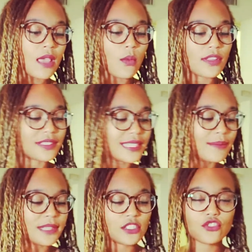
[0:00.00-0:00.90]
Well, the
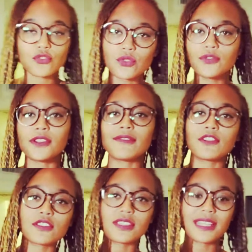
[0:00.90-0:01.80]
same thing's true for
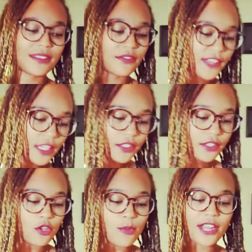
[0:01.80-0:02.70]
adversity and
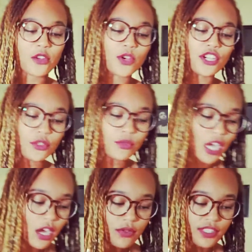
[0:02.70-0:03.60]
failure. No matter where you
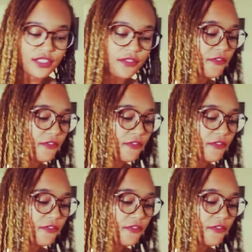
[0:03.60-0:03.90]
go, there's a